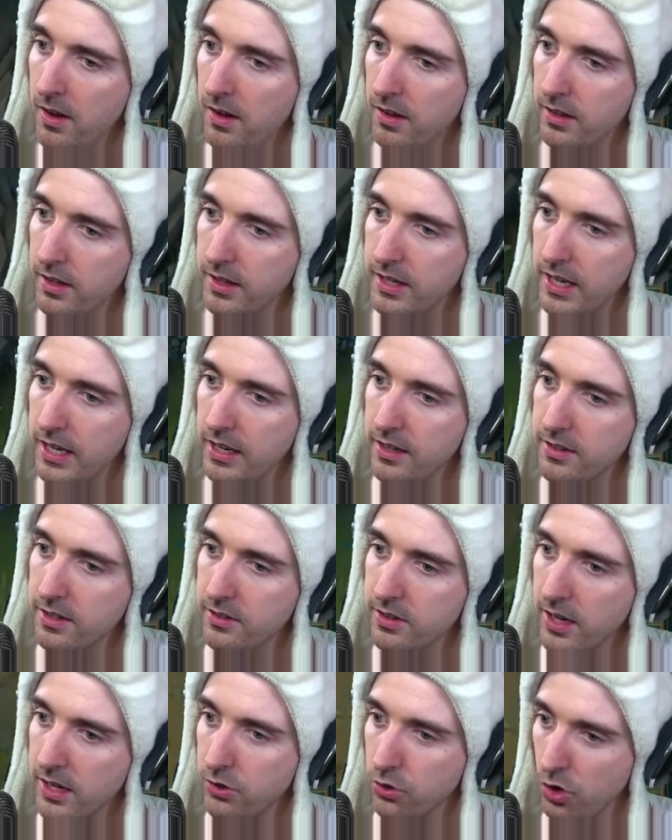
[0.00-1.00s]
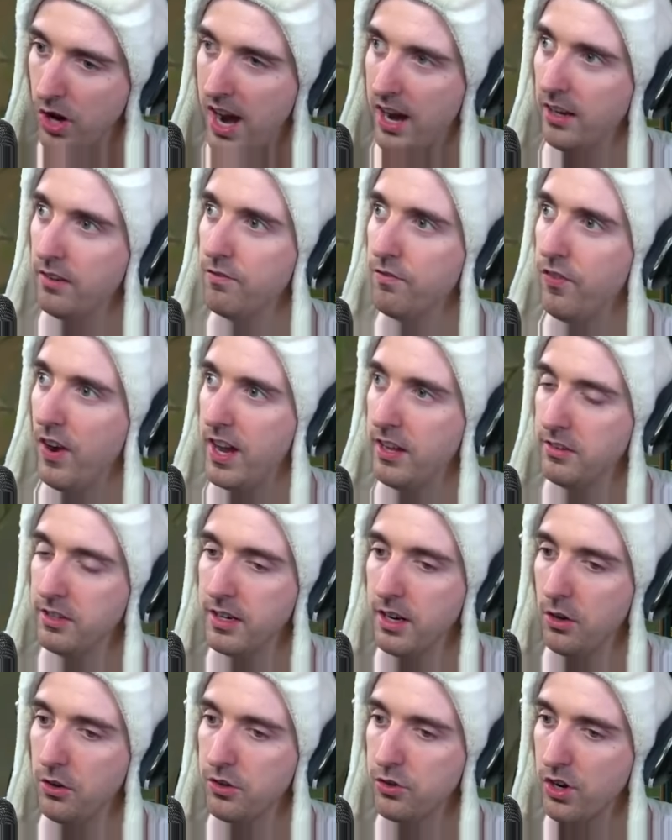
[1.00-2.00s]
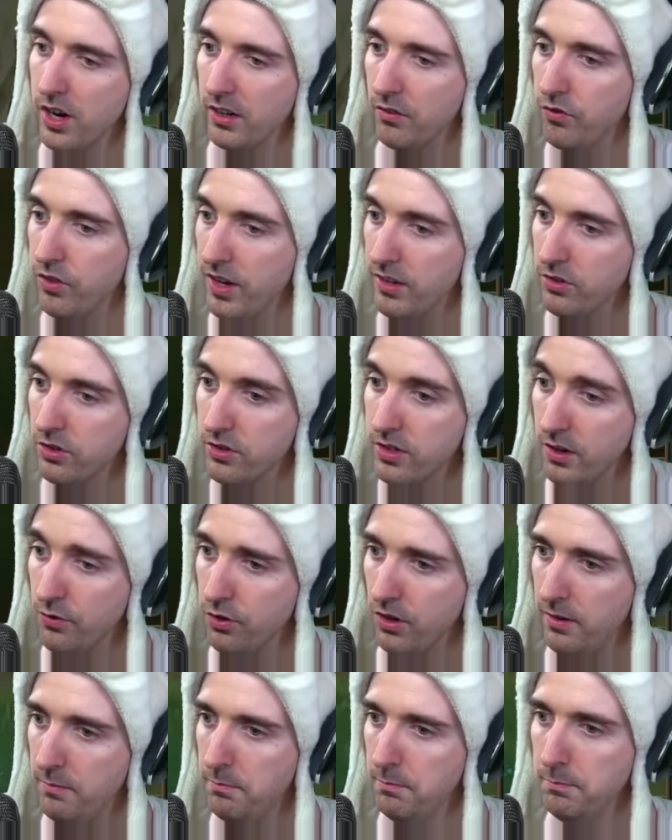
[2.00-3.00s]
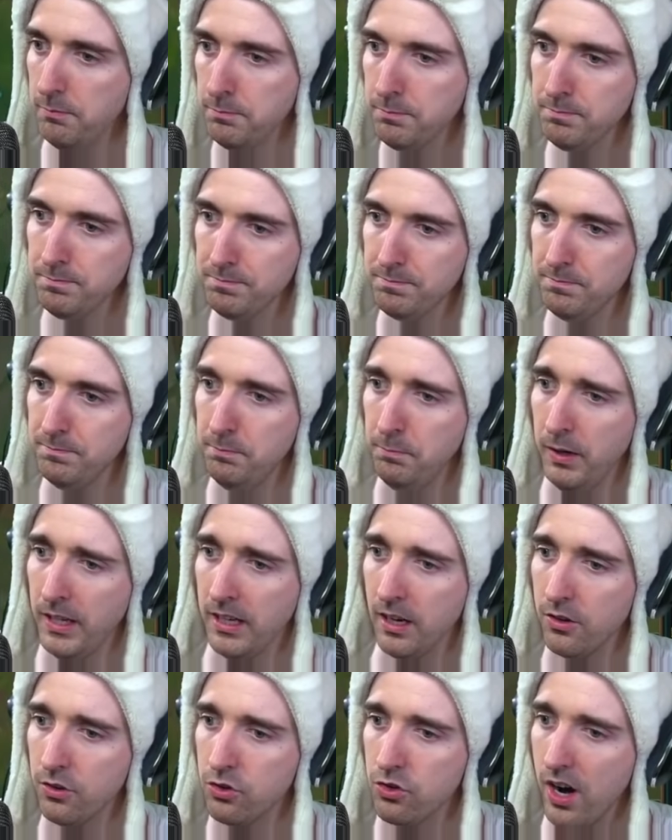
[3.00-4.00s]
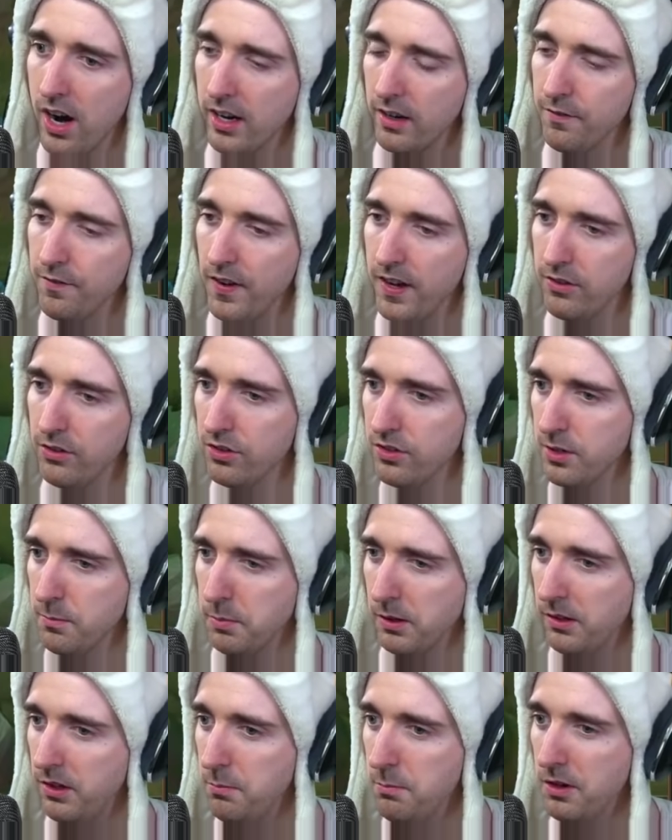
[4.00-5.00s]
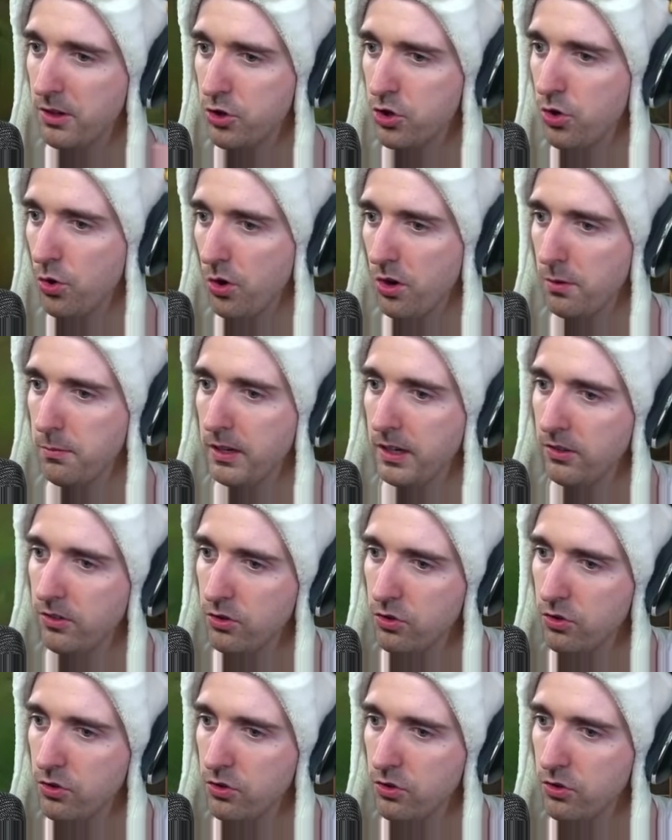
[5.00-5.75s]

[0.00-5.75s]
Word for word: The thing is, like, dragon fights and elder dragon fights are different because dragon fights are typically much shorter because the